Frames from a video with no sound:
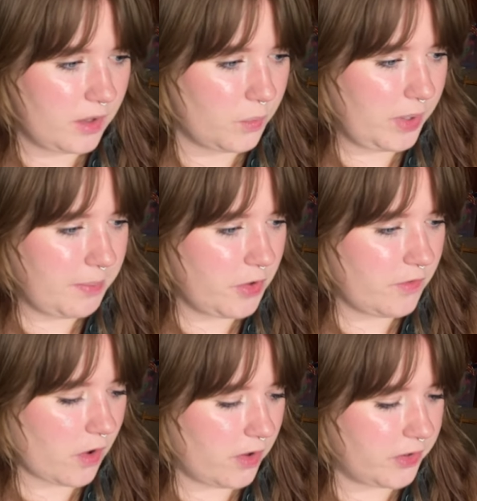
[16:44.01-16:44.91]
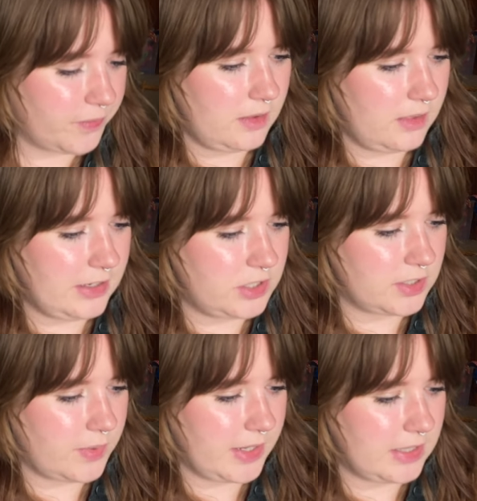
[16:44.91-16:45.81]
We move on. Let's just
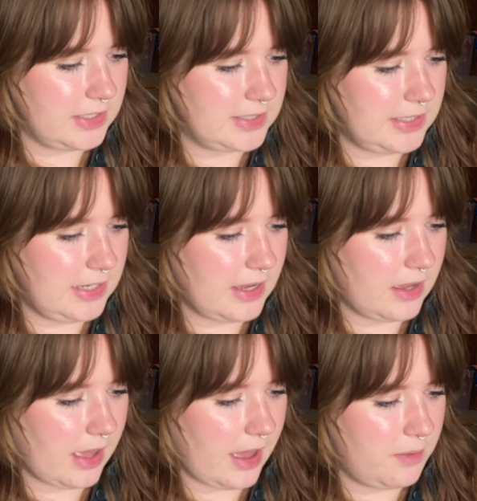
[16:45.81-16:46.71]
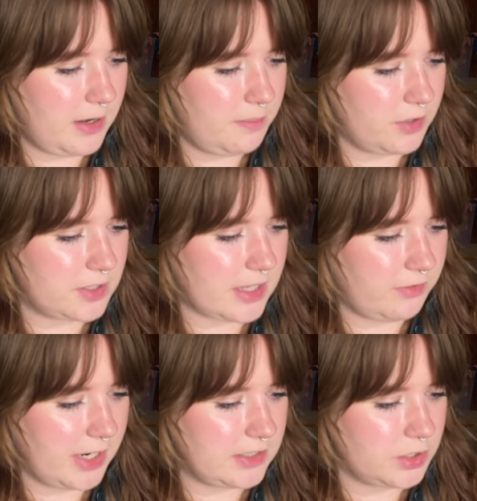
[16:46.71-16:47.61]
quickly see how many books I
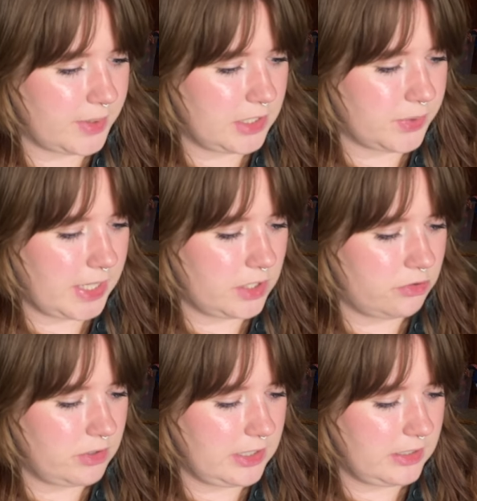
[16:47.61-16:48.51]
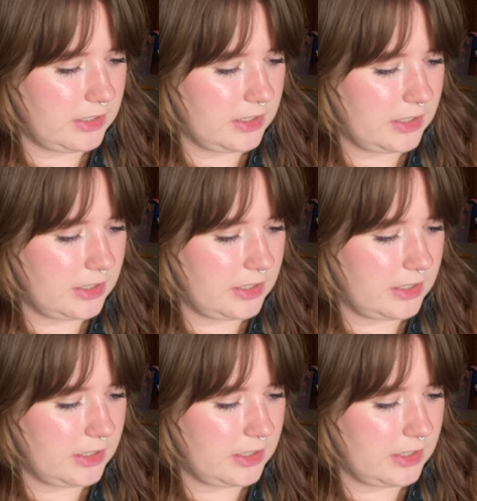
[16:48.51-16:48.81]
read in 2023.